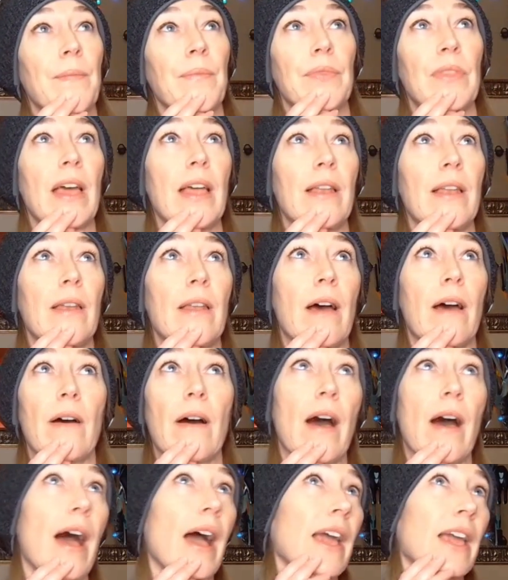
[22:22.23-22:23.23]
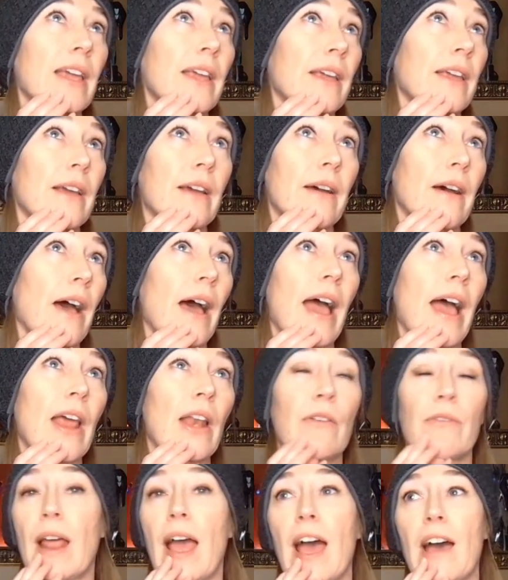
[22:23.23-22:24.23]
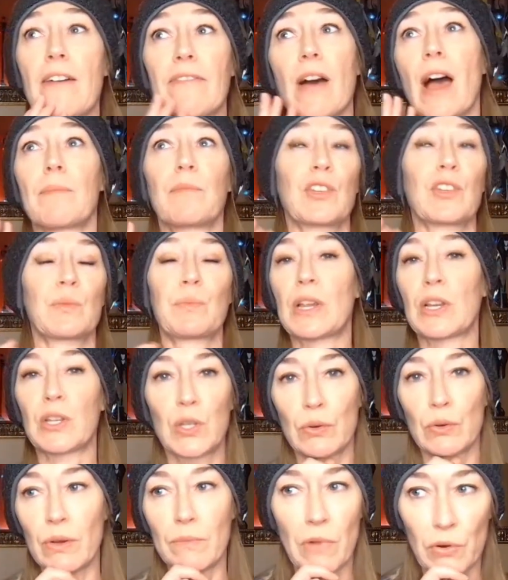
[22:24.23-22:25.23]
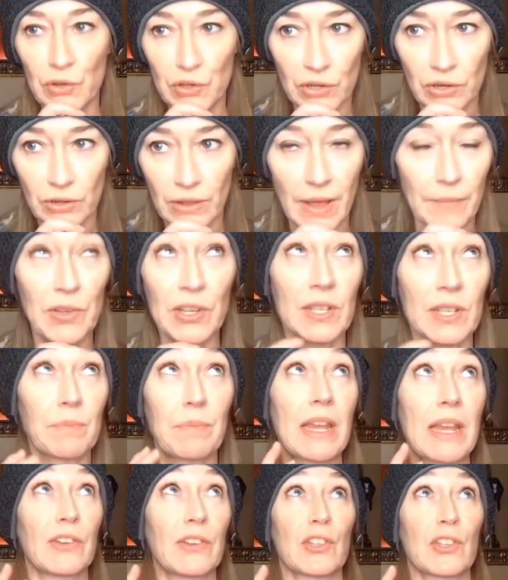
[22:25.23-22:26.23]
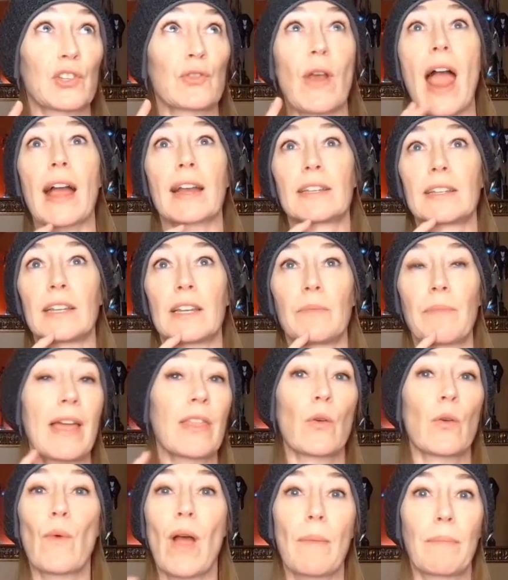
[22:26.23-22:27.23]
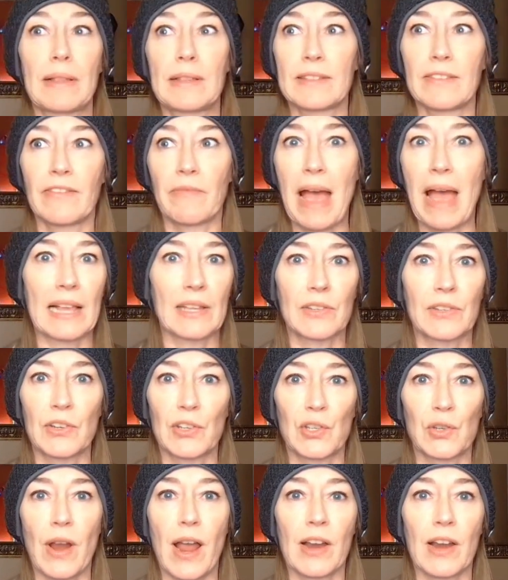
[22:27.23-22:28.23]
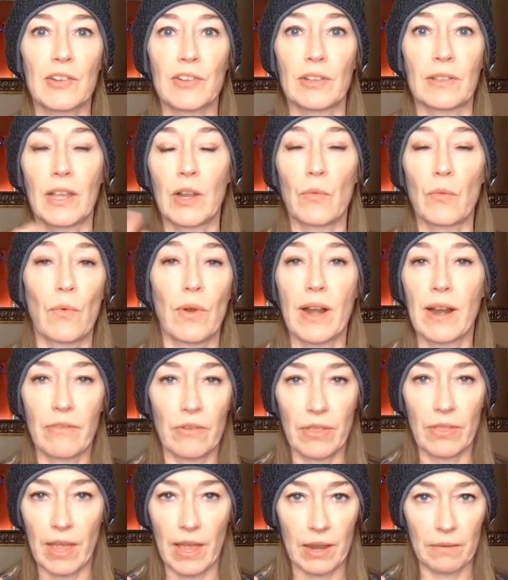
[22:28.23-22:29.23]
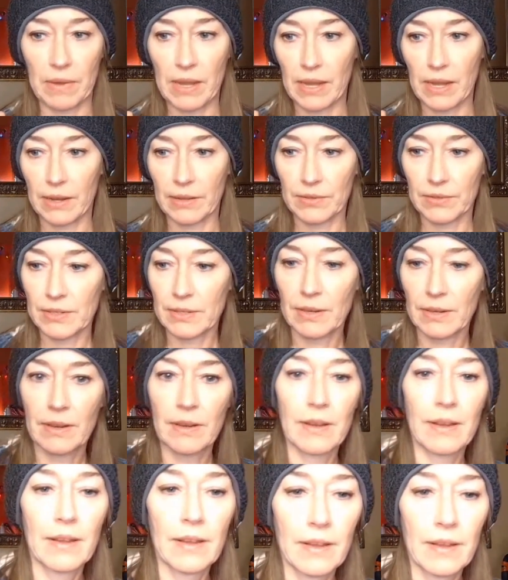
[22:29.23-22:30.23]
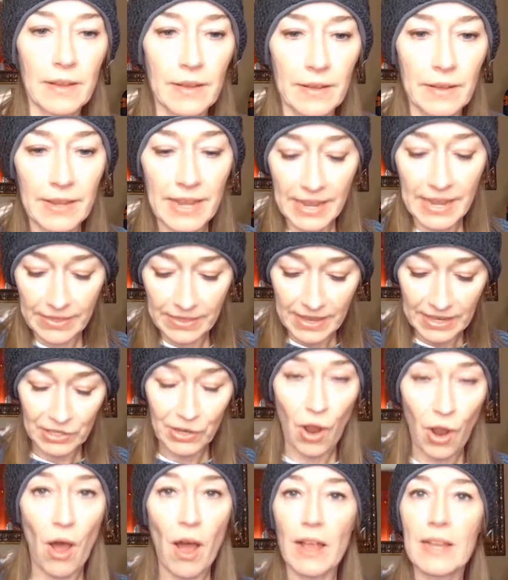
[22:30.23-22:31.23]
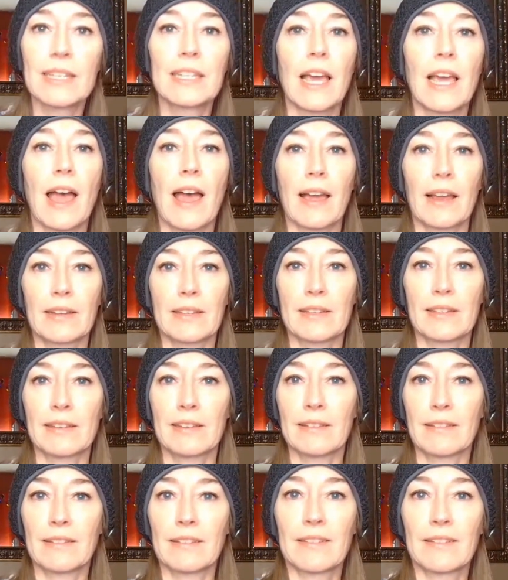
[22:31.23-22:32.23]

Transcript: then I'm just being too emotional. I'm just being distracted by the weapons of mass distraction, like whatever that means. In this context,